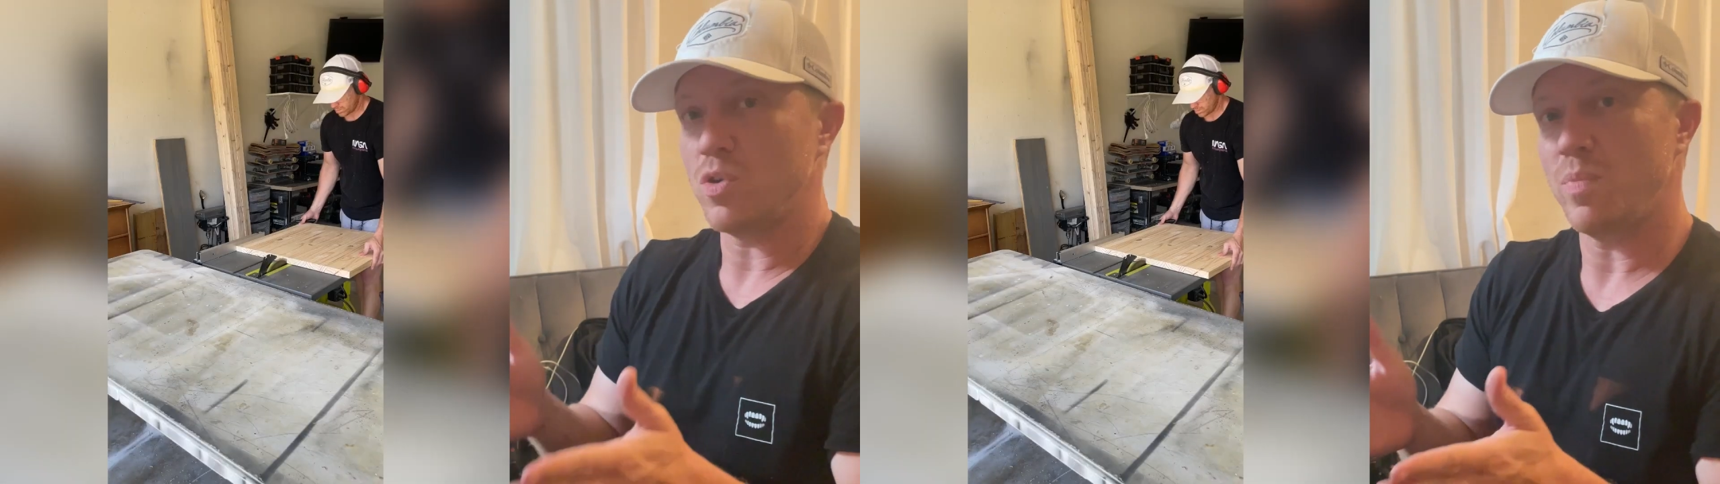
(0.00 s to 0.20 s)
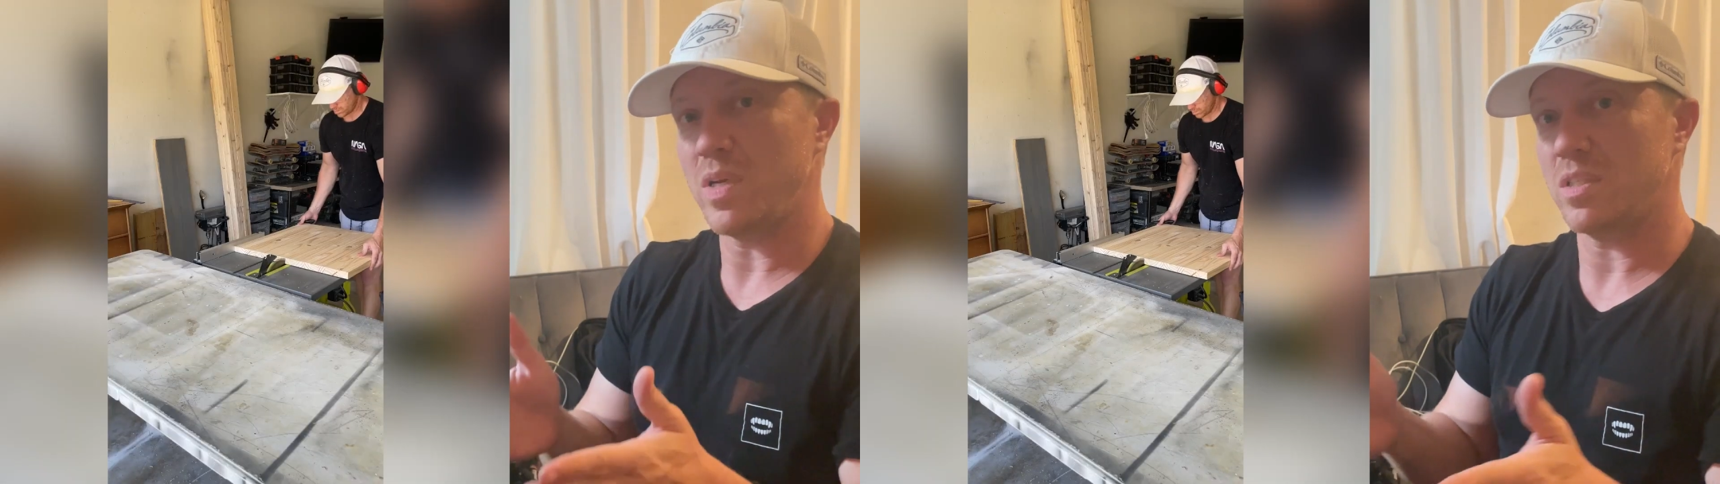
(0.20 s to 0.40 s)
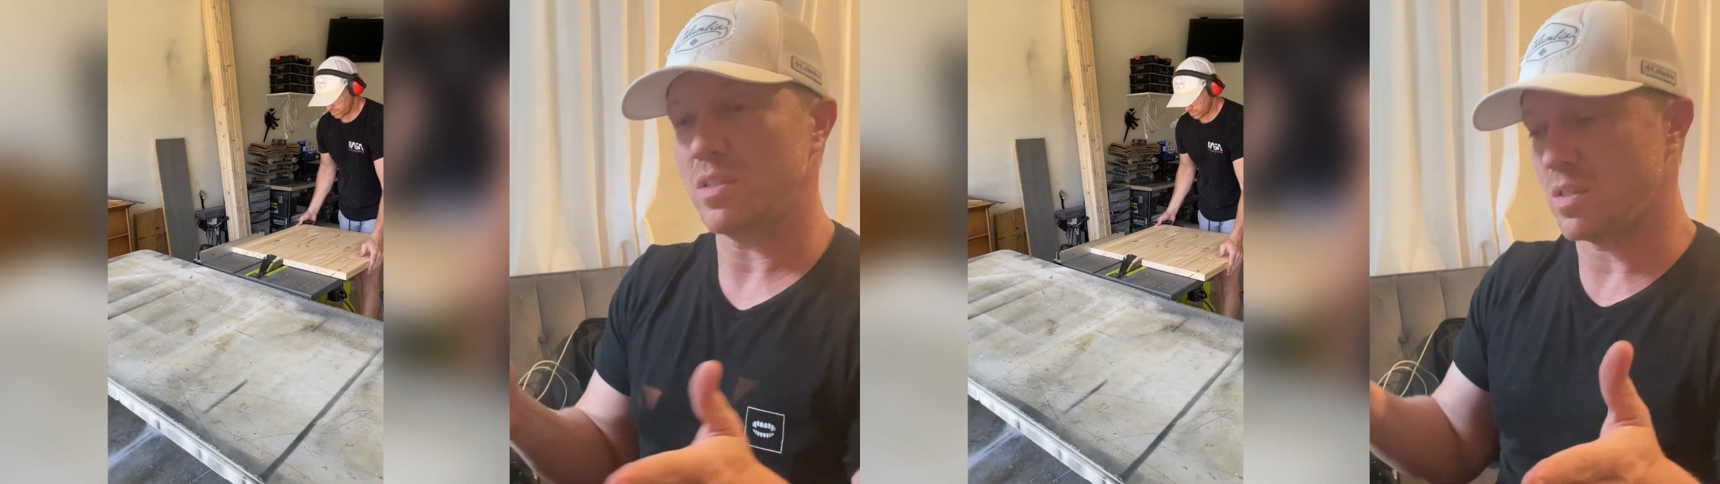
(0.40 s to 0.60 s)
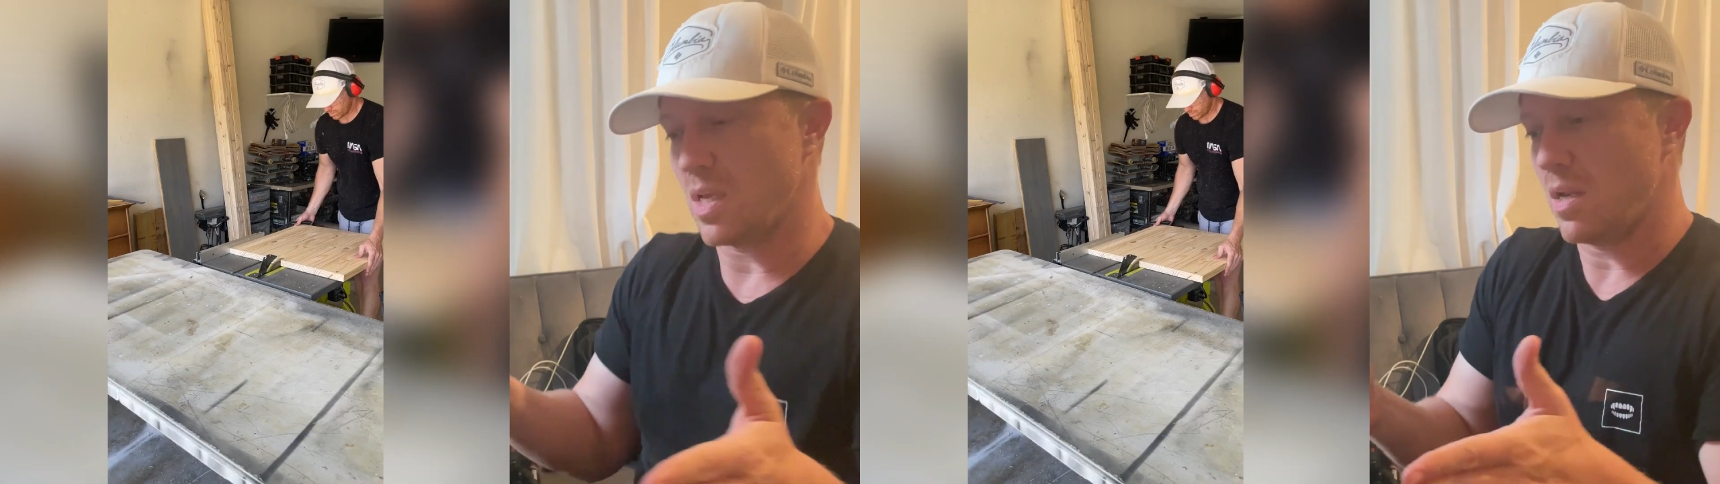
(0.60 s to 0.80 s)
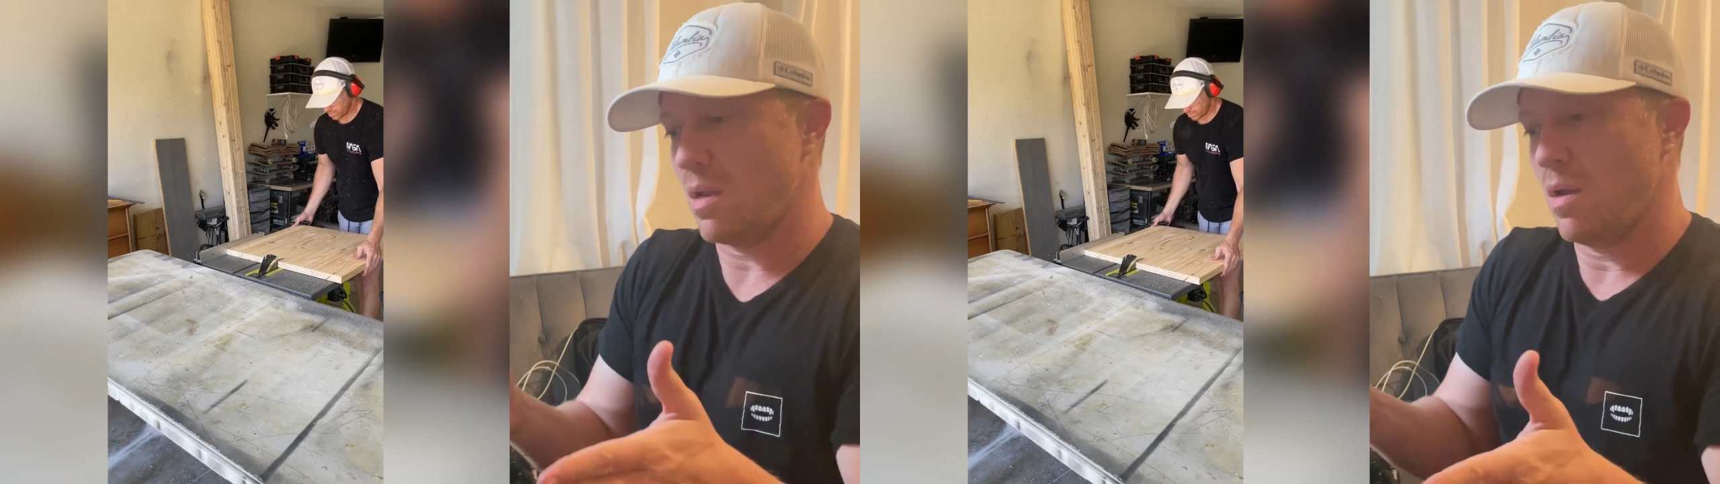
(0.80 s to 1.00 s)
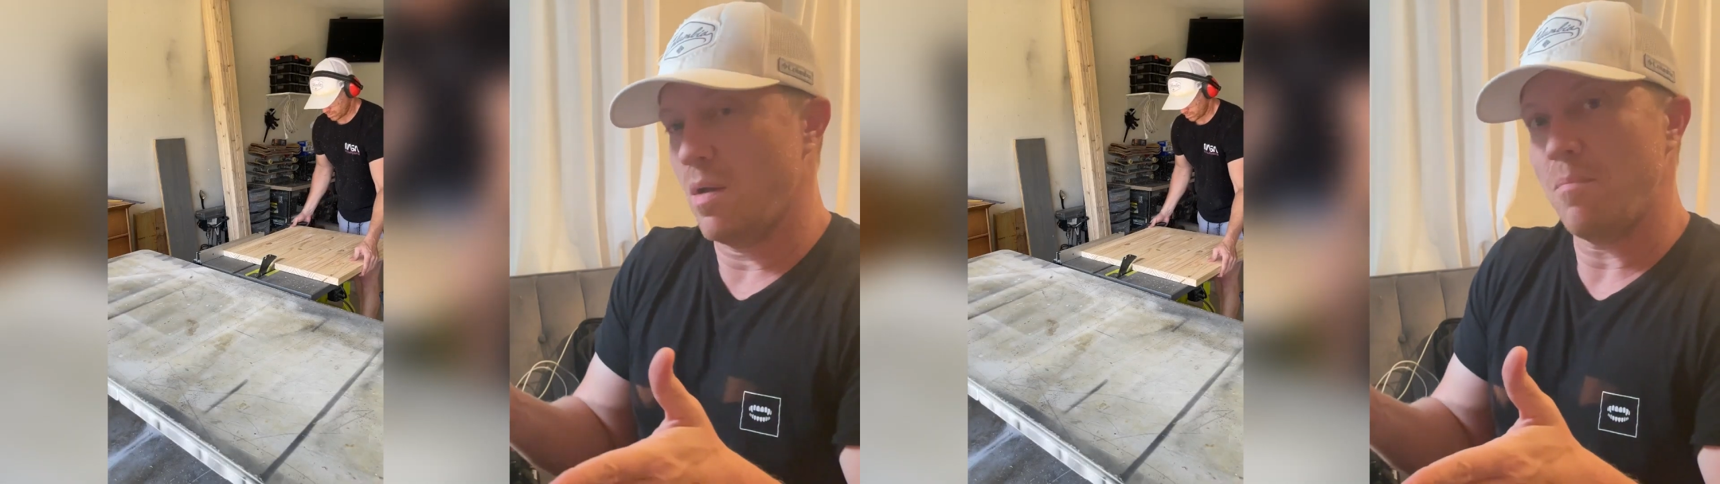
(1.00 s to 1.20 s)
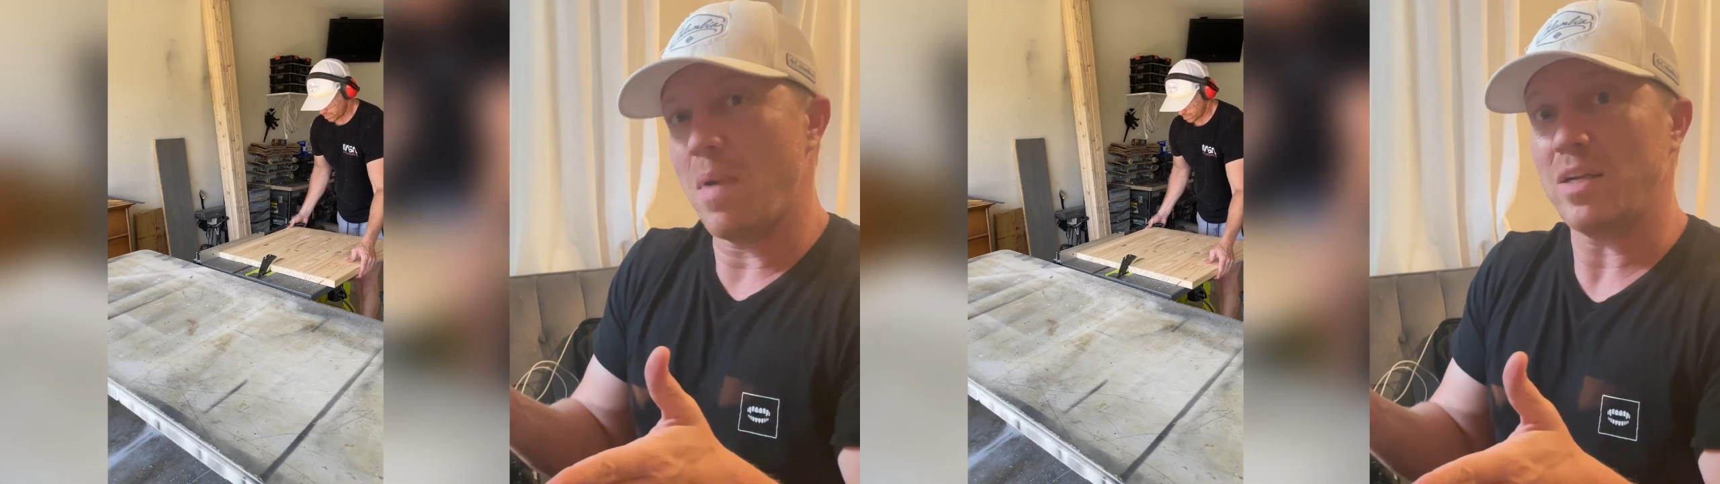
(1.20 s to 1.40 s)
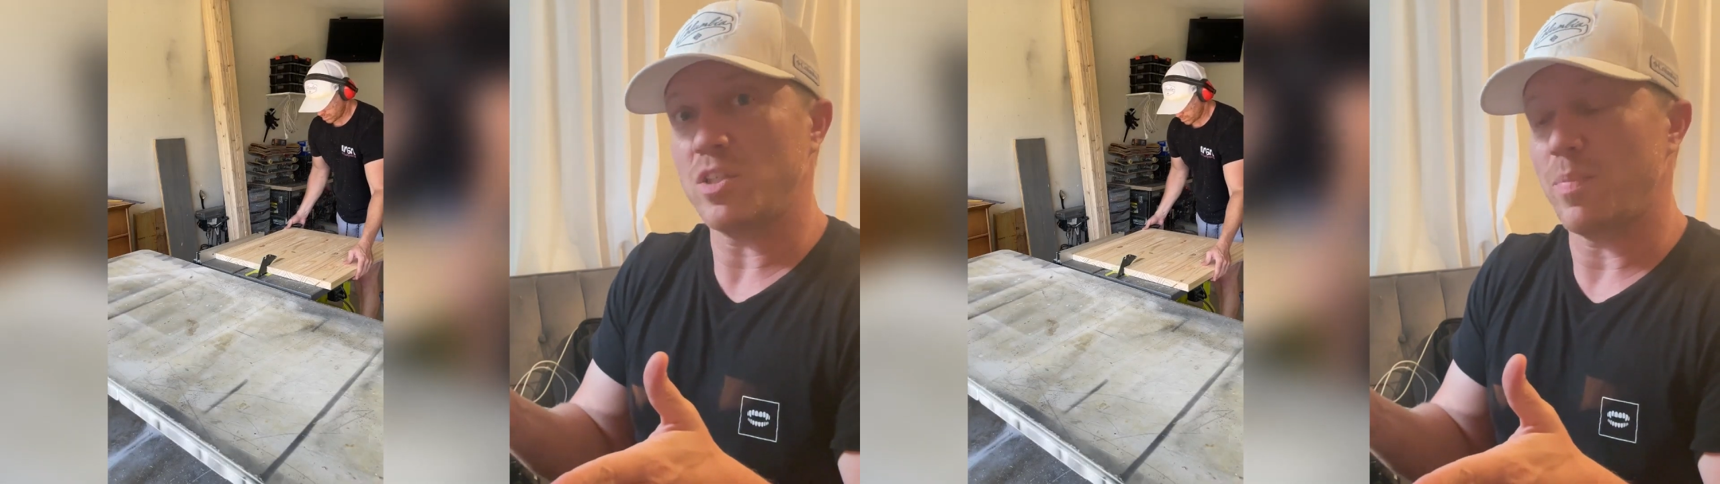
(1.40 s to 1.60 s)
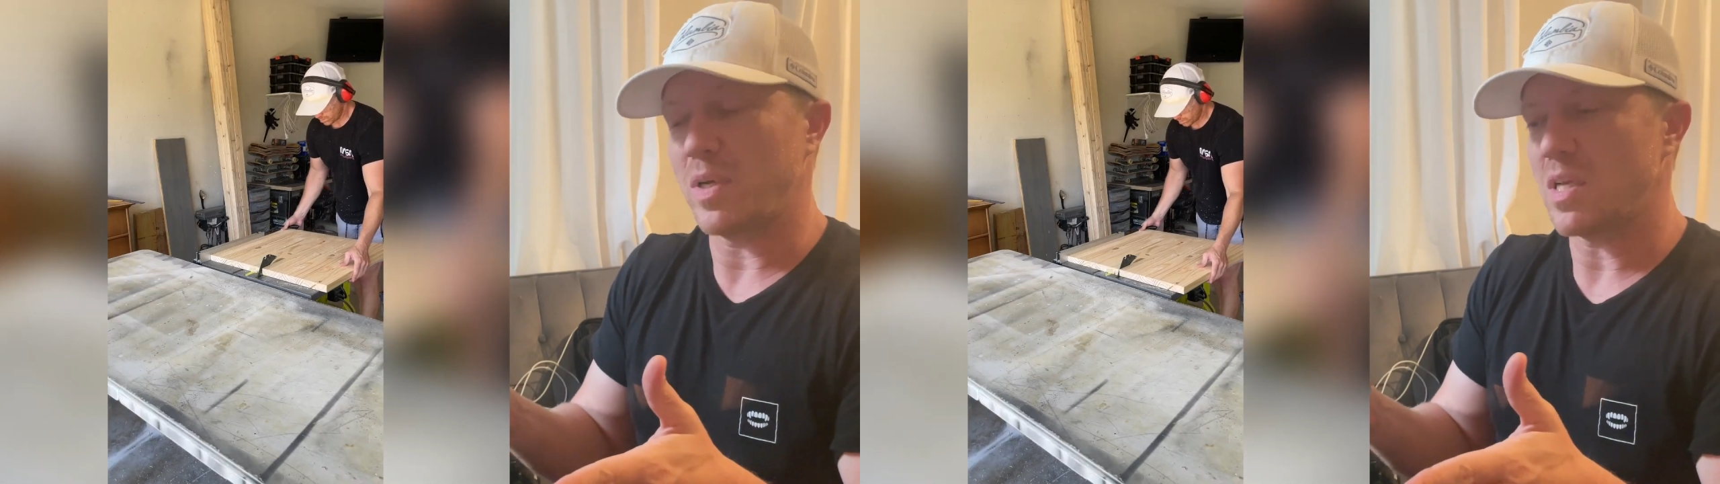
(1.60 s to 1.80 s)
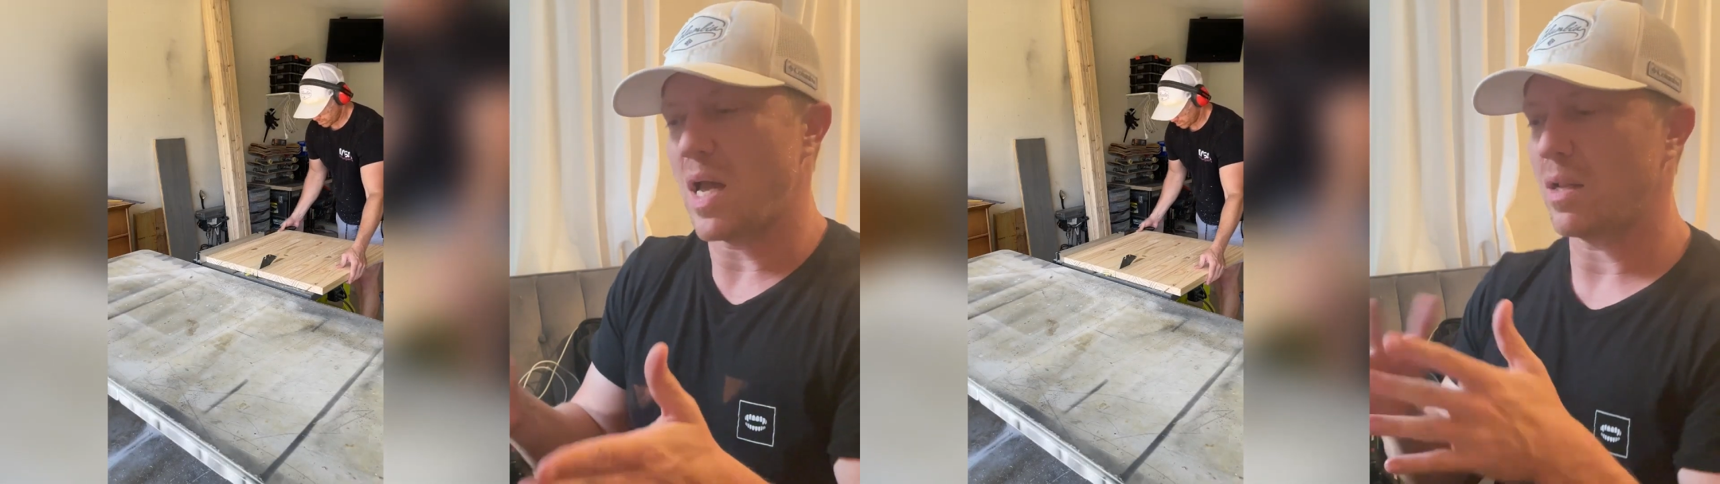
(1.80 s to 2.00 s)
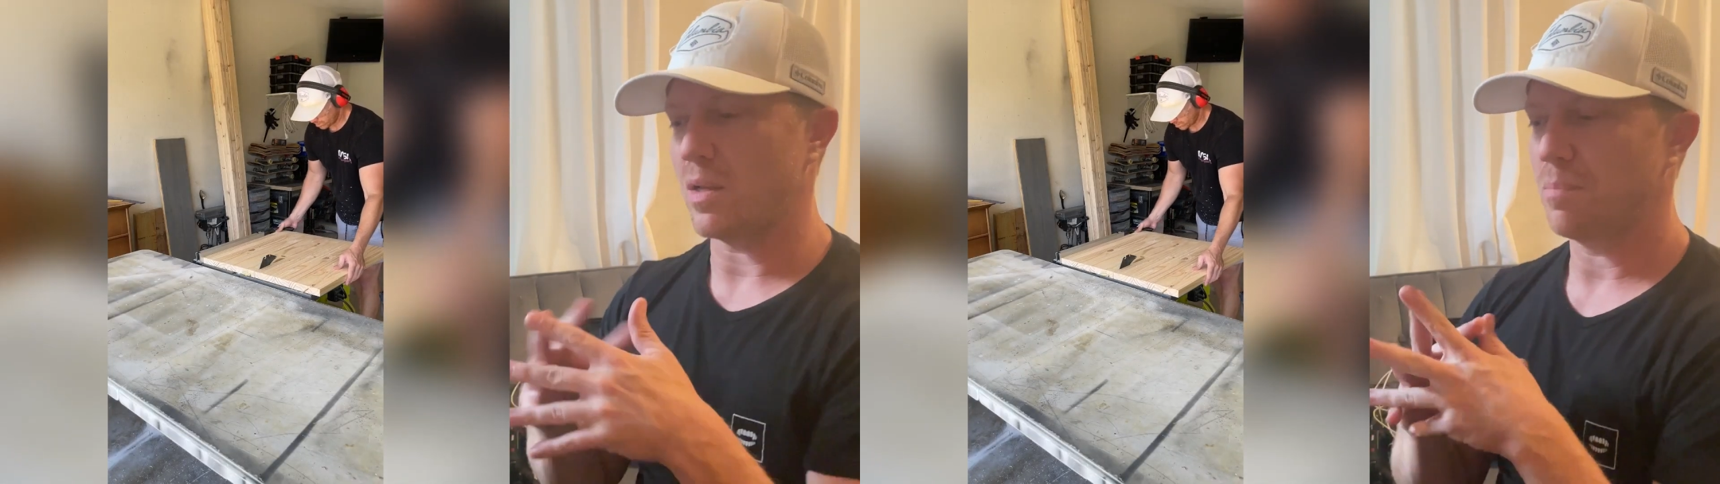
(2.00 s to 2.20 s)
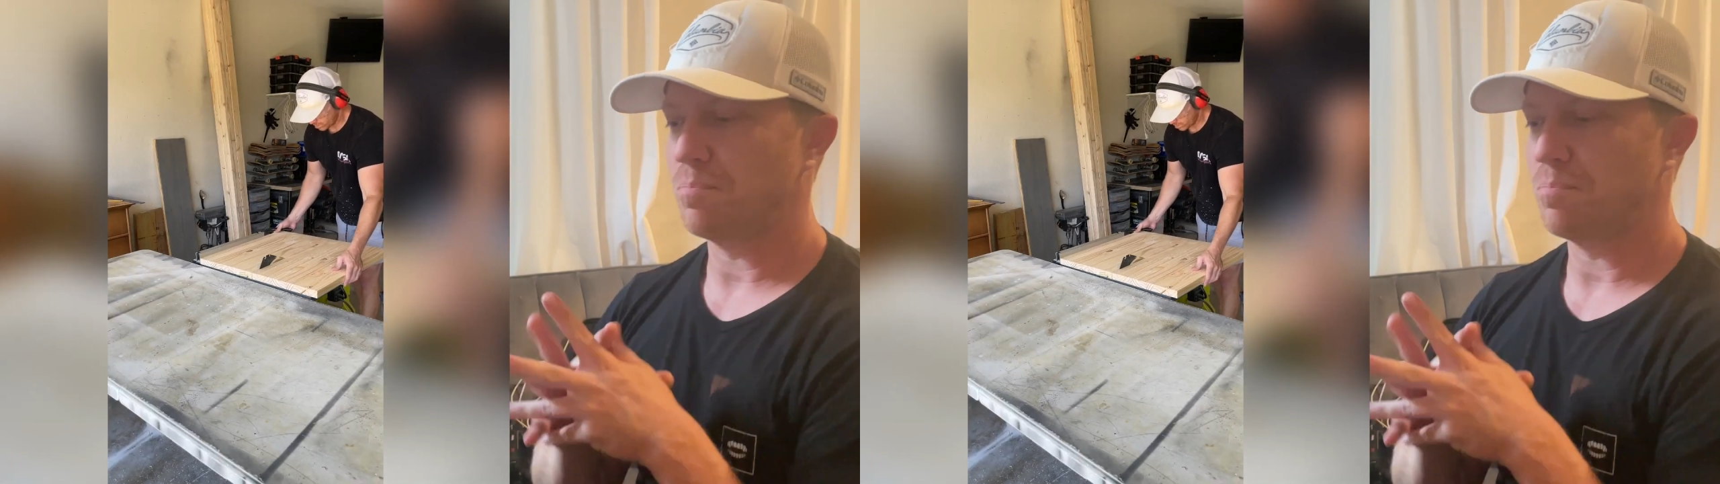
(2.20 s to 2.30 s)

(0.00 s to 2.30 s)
pieces that match up exactly.